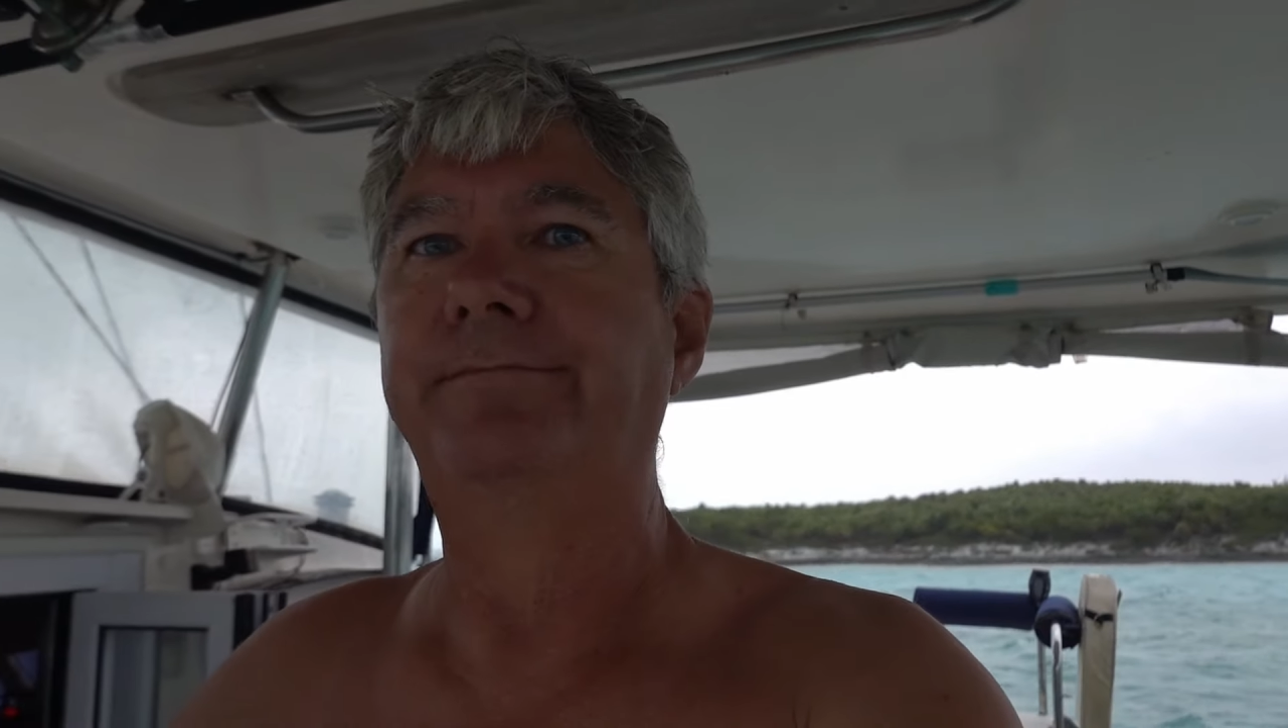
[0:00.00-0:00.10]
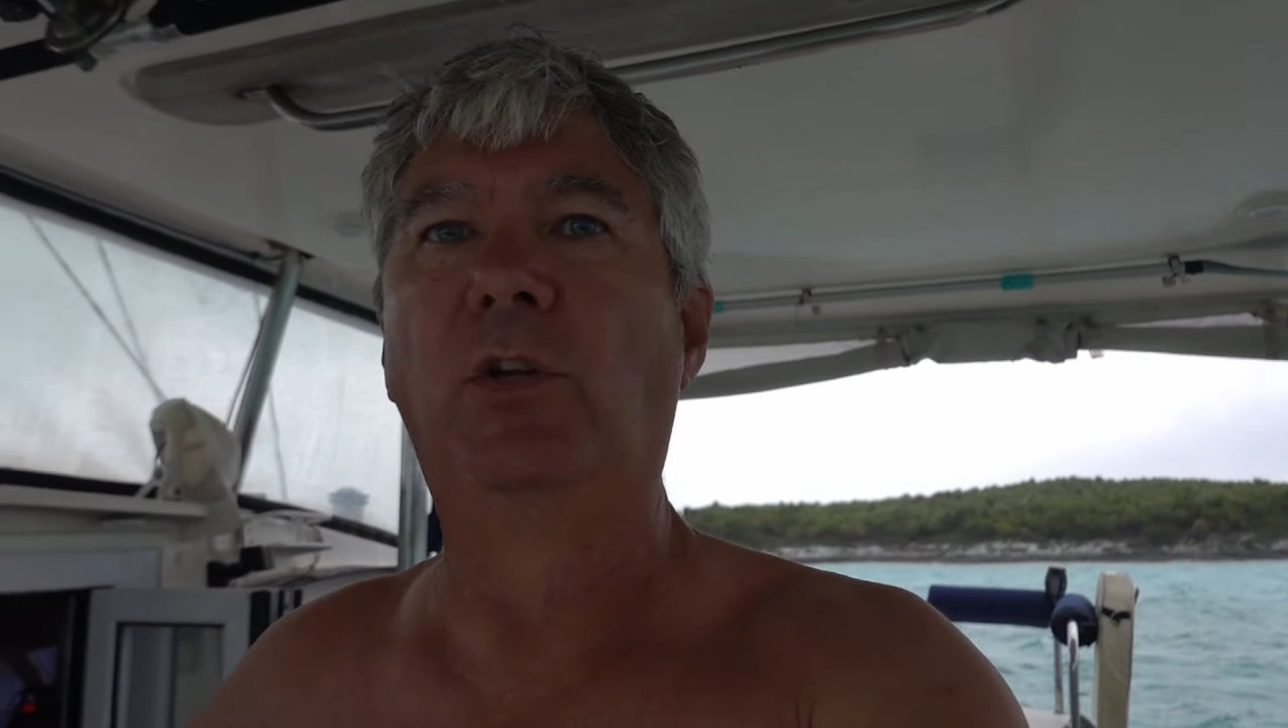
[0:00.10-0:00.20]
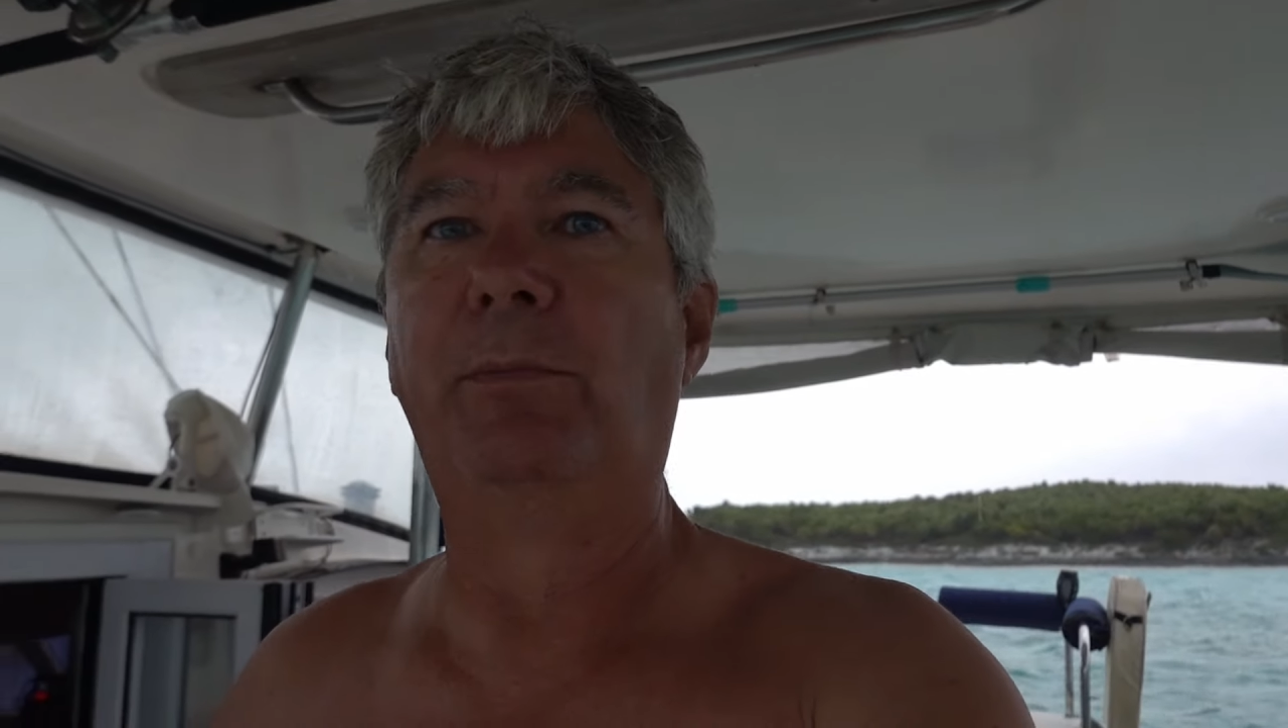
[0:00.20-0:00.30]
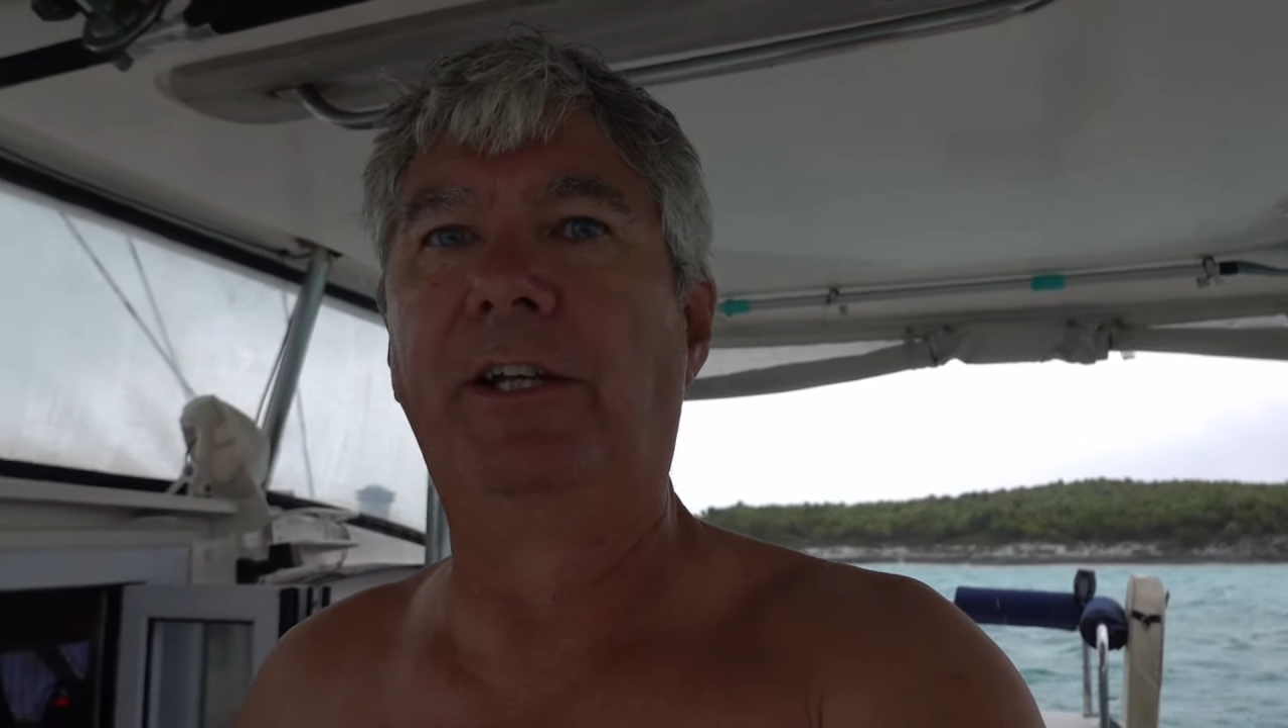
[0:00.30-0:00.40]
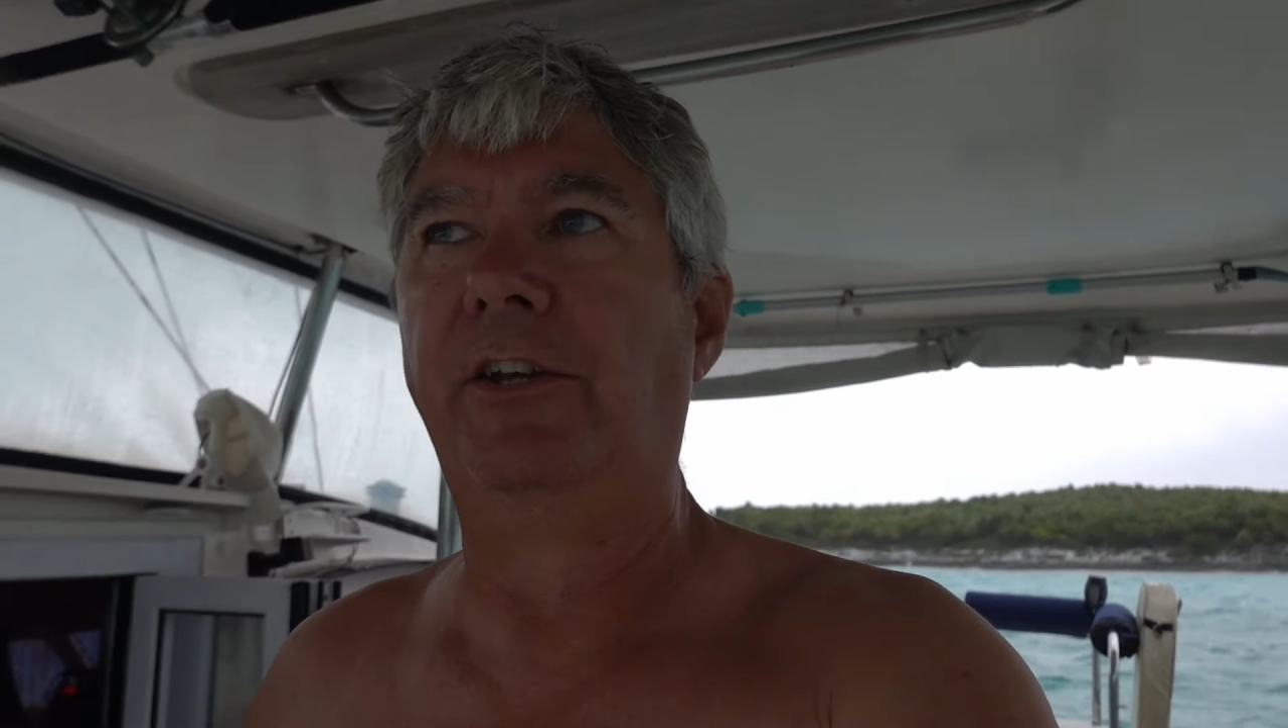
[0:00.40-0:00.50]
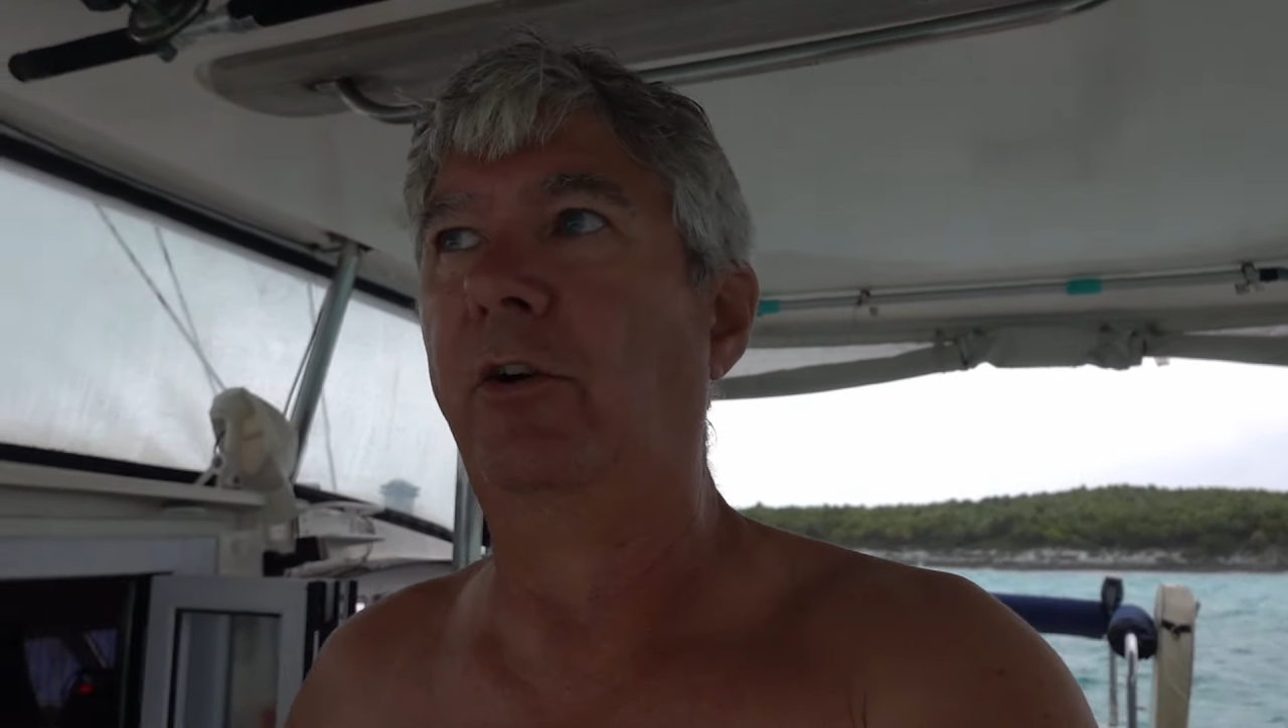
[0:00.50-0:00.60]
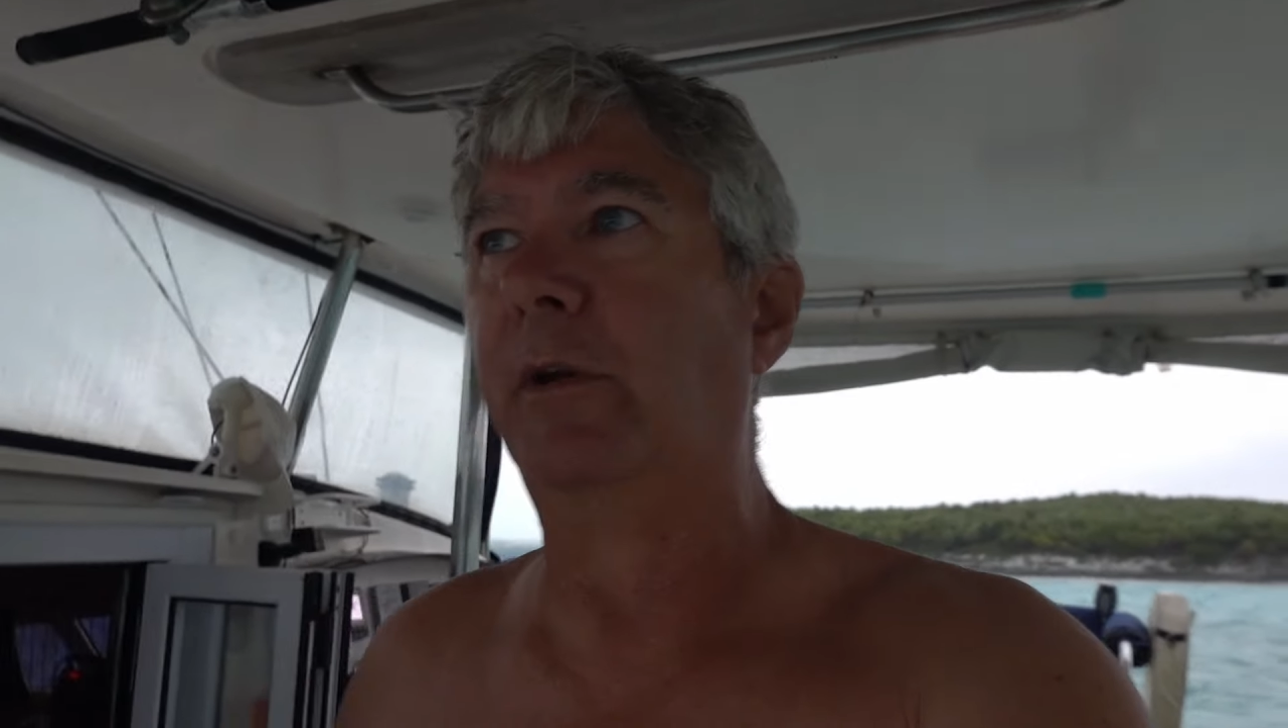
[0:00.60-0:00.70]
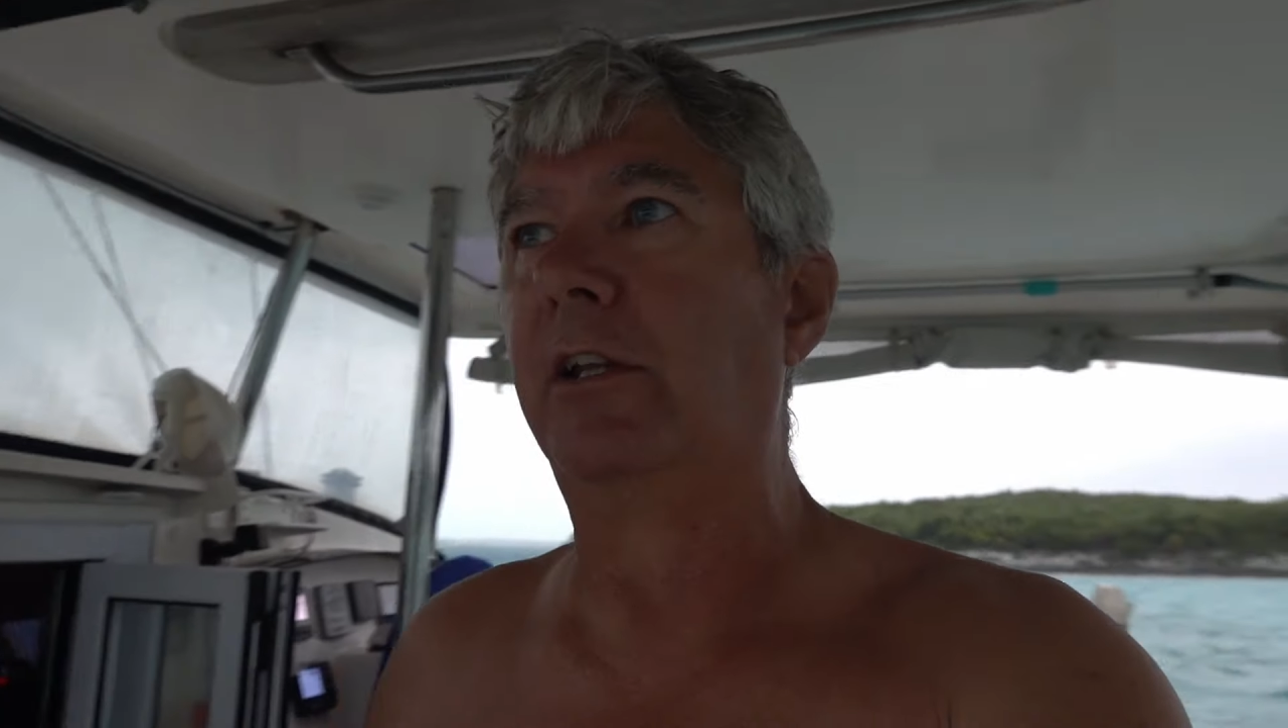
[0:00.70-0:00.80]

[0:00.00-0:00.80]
No big deal.